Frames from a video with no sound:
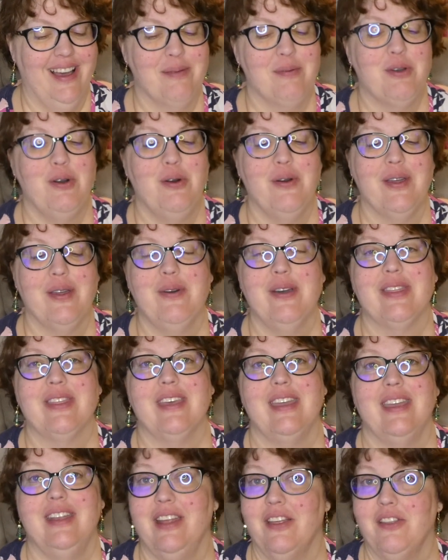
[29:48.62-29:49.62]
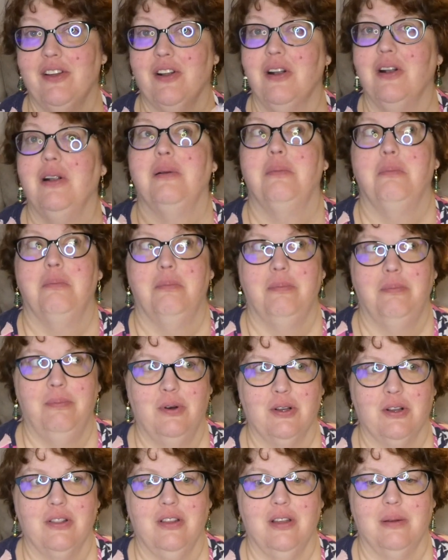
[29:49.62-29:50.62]
I'm going with another
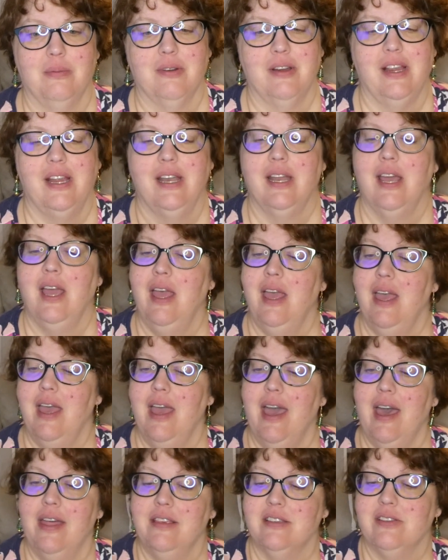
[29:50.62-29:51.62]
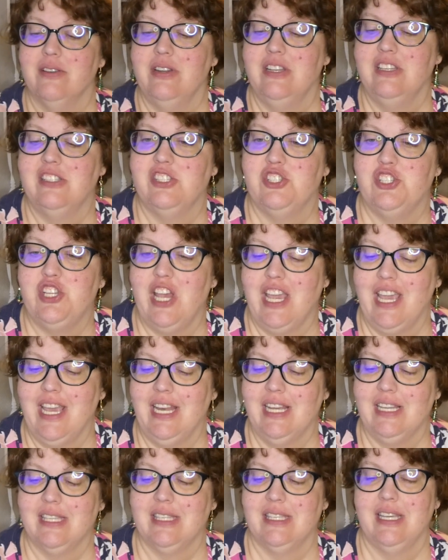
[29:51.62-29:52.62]
book club read, and this one is
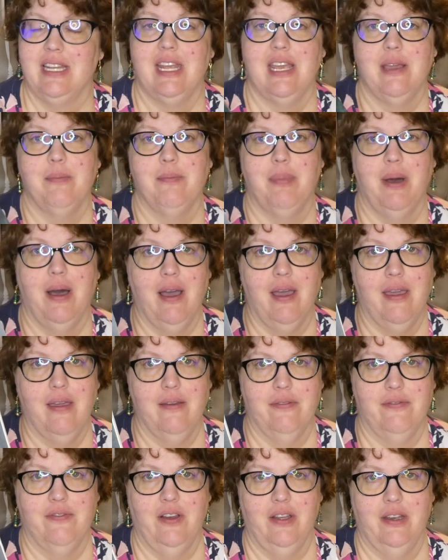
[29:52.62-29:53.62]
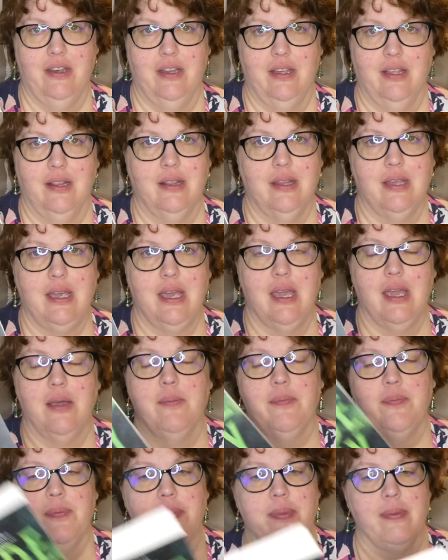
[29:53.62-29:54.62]
Jade City by Fonda Lee.
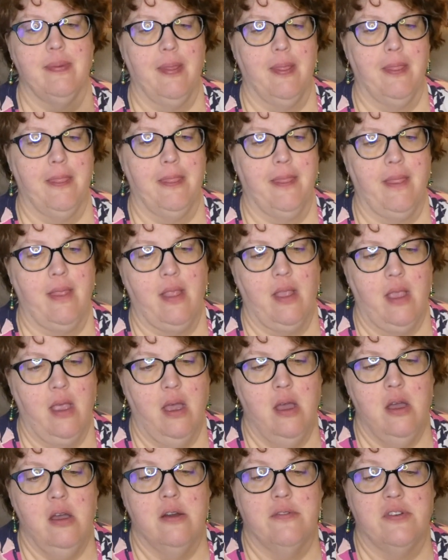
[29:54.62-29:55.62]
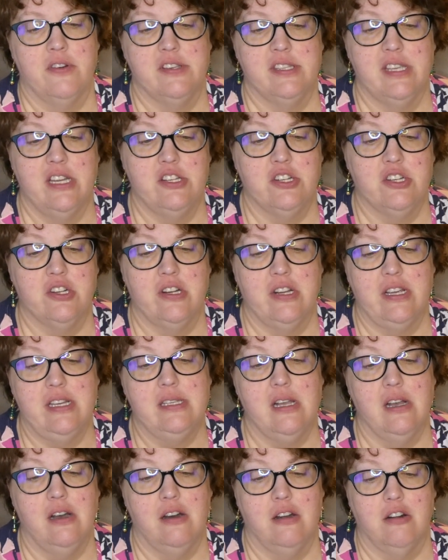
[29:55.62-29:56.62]
For
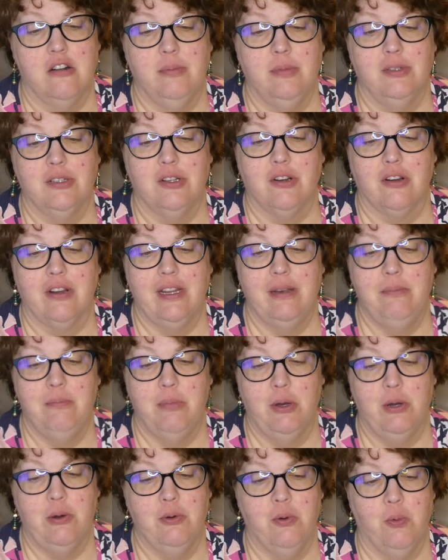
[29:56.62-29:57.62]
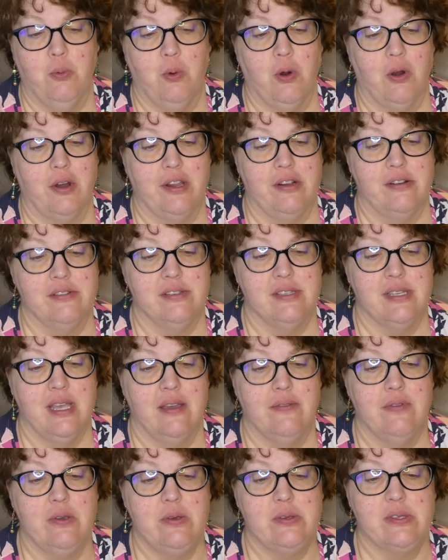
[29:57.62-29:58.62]
centuries, honorable green bone warriors
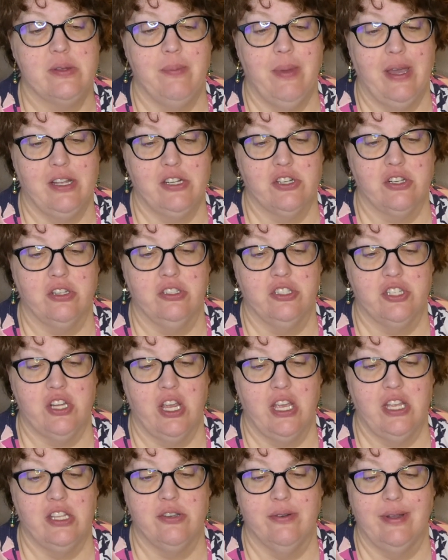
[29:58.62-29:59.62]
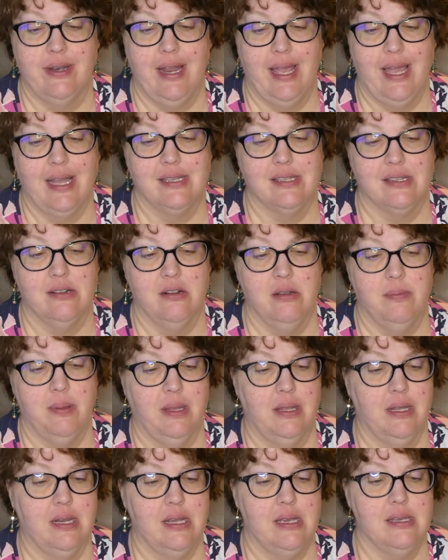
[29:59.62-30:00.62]
have used magical jade to enhance their
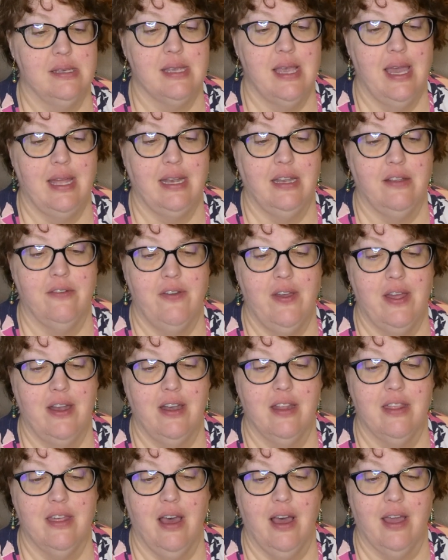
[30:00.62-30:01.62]
abilities and defend the